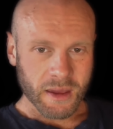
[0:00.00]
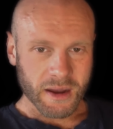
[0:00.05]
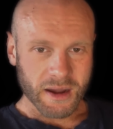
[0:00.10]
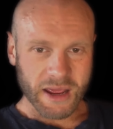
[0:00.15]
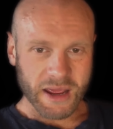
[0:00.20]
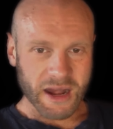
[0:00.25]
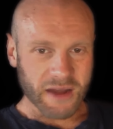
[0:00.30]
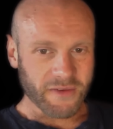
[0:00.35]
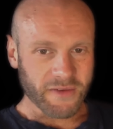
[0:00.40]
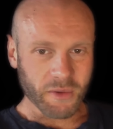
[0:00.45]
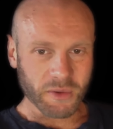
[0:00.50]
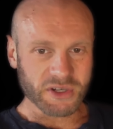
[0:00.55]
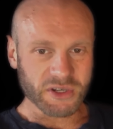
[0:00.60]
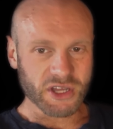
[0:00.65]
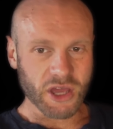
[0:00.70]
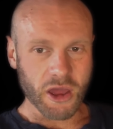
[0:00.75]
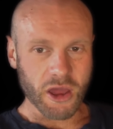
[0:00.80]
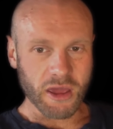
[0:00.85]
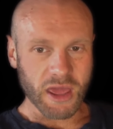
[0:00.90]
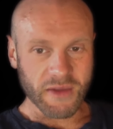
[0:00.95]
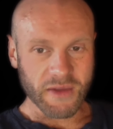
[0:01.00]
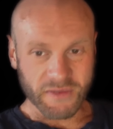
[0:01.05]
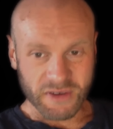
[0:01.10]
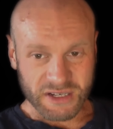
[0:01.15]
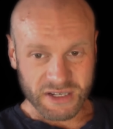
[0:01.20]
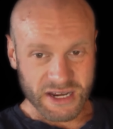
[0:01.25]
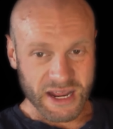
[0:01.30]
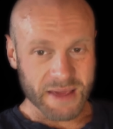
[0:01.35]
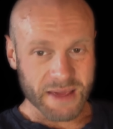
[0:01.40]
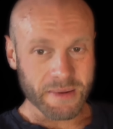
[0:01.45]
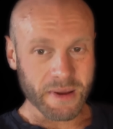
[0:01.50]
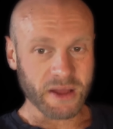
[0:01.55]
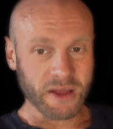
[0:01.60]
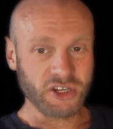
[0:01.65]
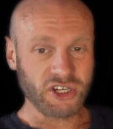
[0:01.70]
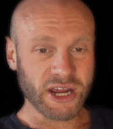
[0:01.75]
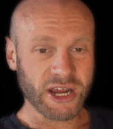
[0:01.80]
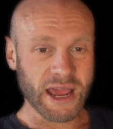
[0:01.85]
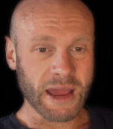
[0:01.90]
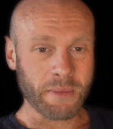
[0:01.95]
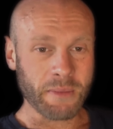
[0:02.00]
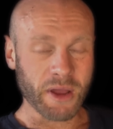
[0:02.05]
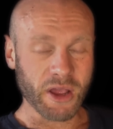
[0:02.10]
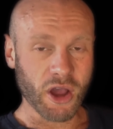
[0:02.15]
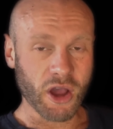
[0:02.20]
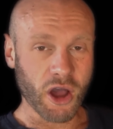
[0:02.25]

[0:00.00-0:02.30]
And again, if you want to go even deeper, check out my